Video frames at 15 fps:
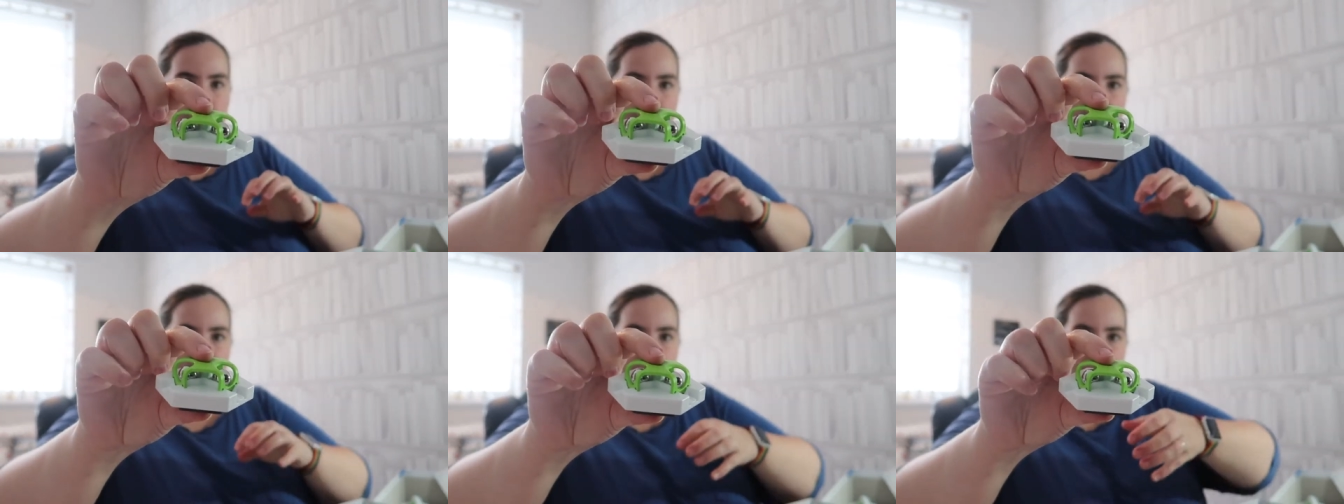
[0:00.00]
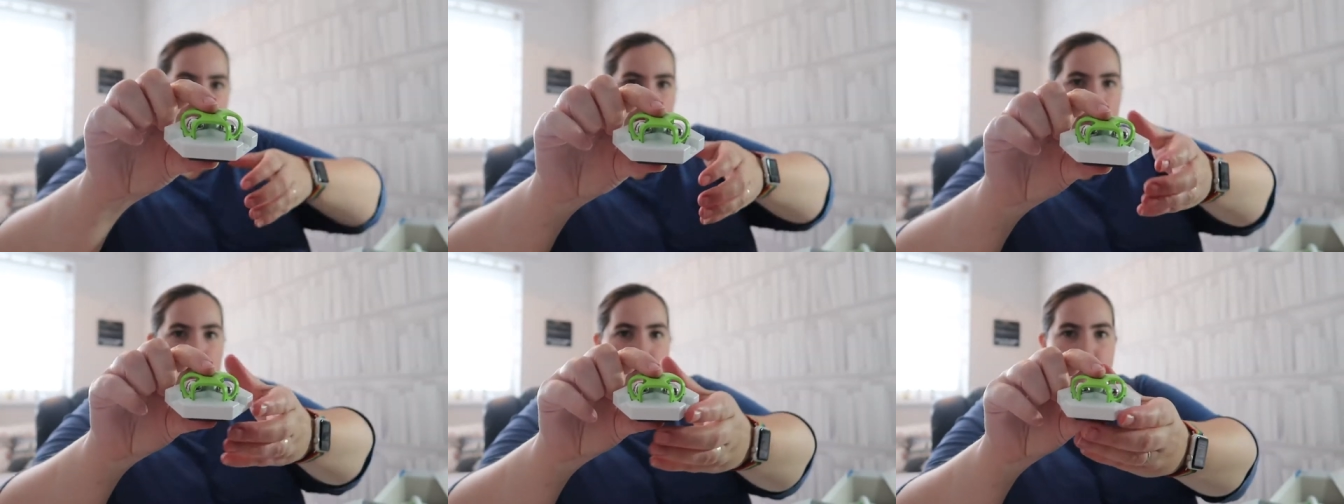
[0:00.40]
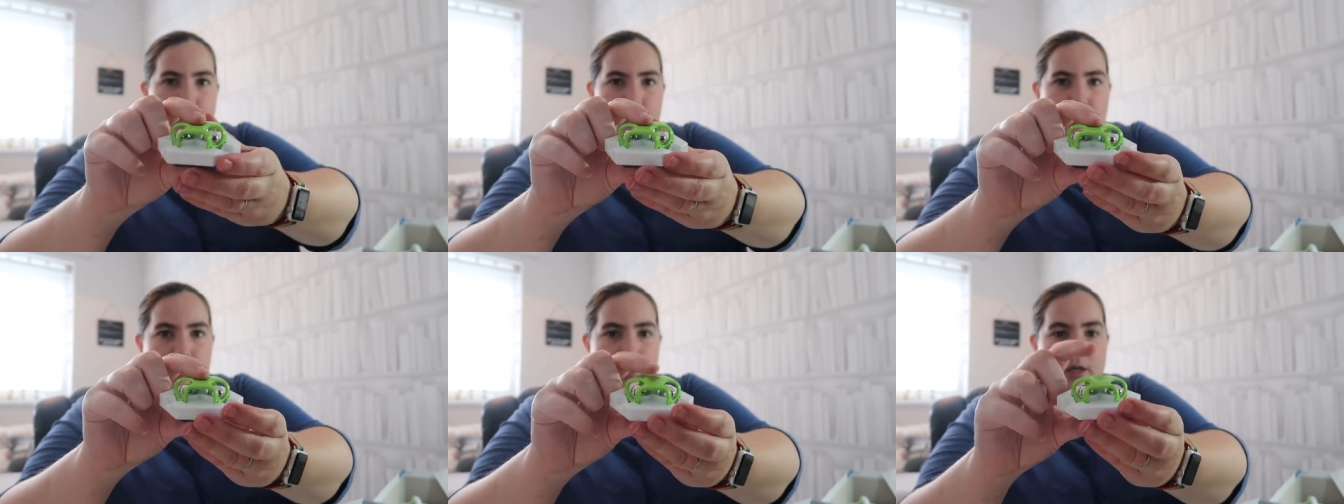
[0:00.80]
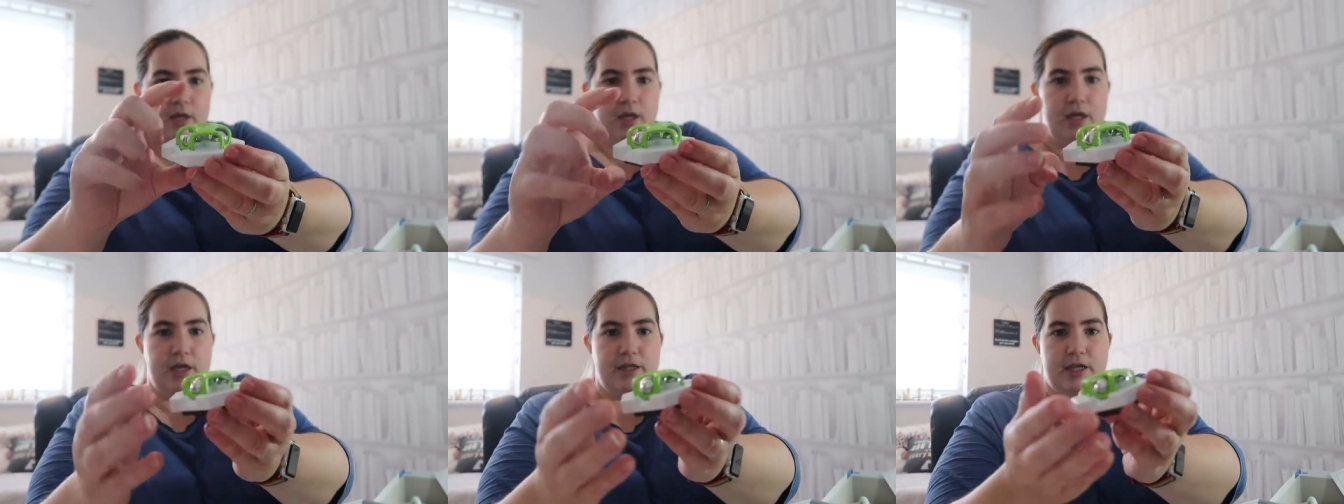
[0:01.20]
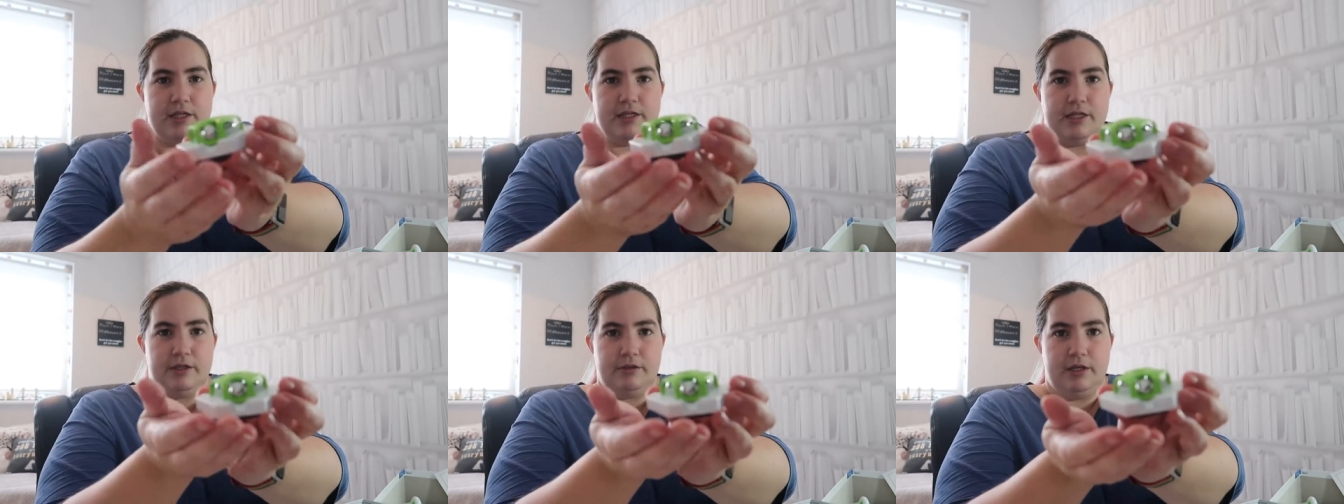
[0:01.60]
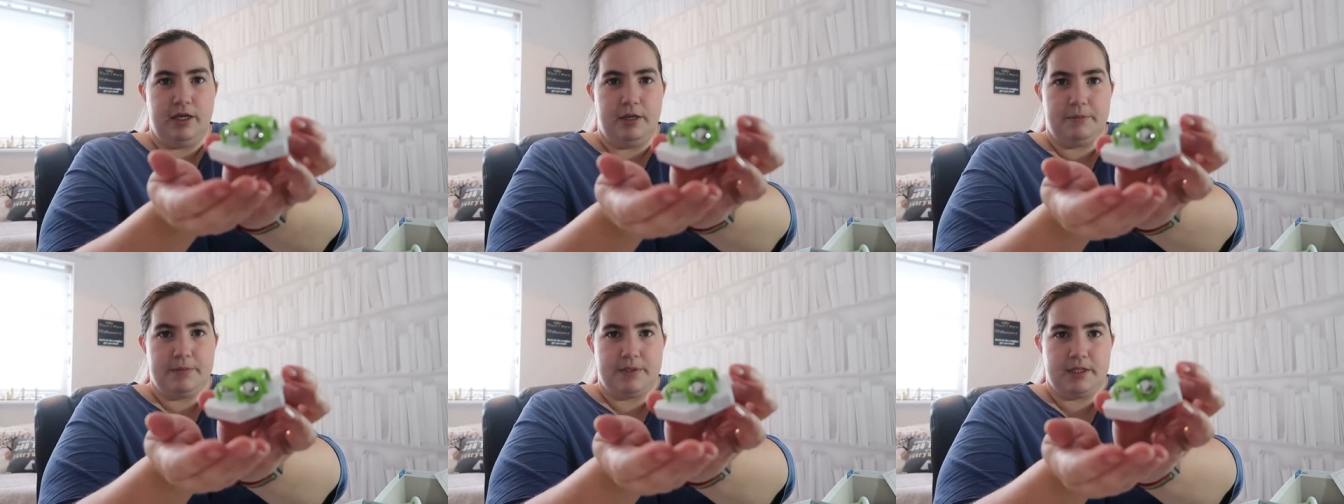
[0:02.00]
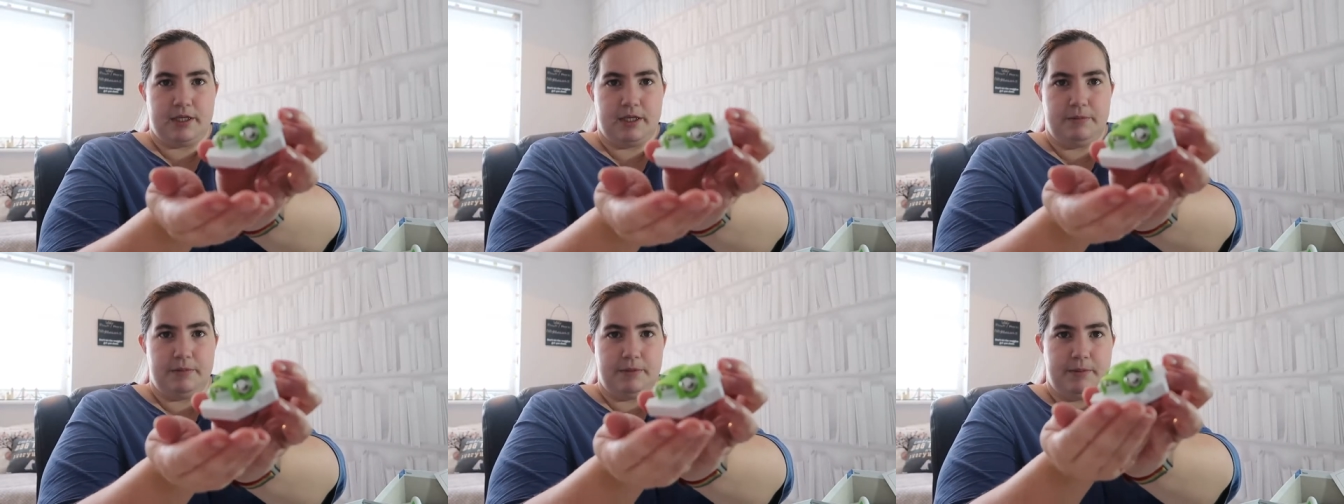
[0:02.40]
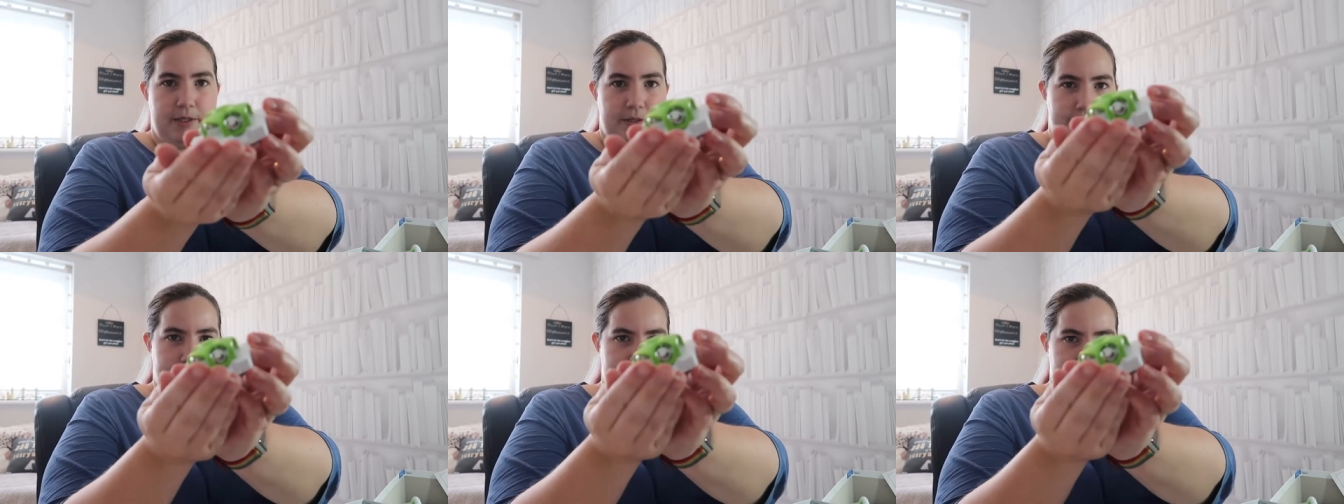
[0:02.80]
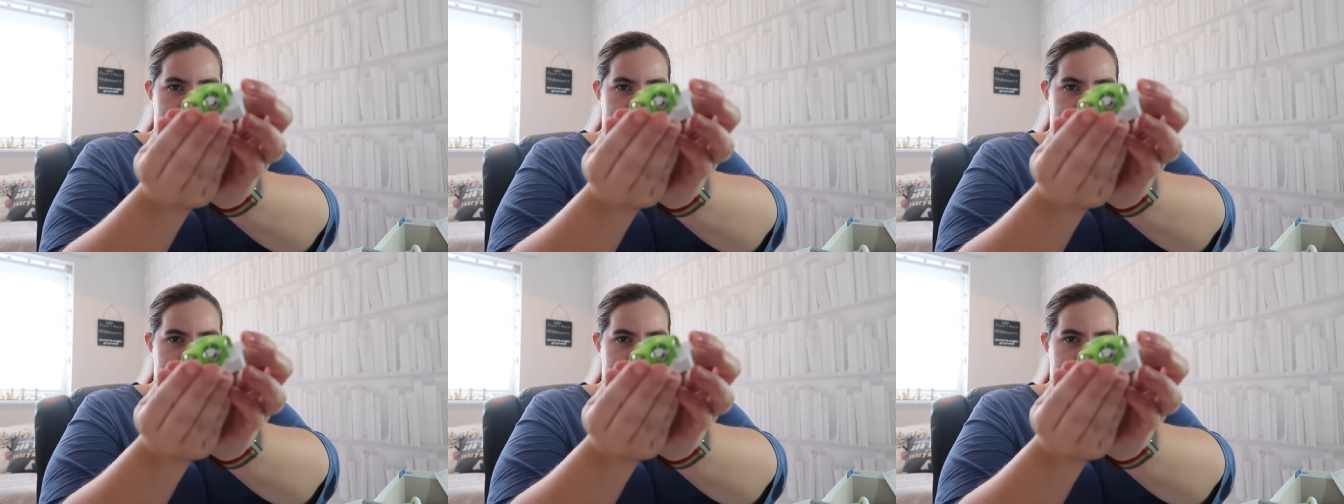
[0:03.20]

like that. And there's little lips to keep them in.